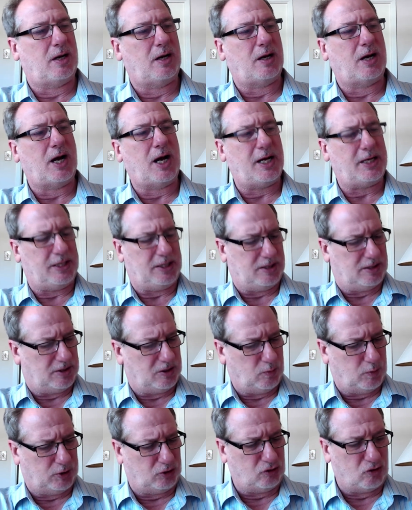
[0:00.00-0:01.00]
audience,
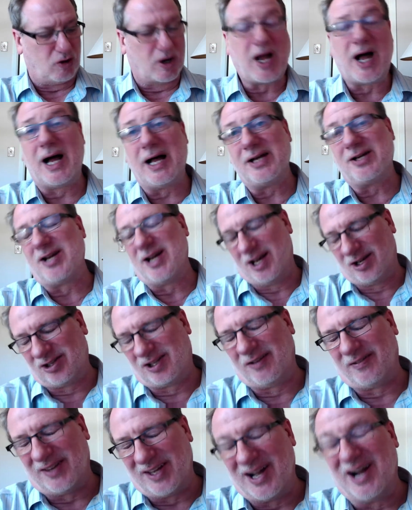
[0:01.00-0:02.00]
the original
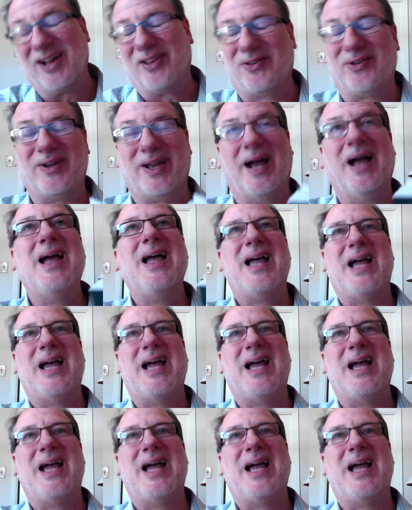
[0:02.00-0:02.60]
context of the author, yeah,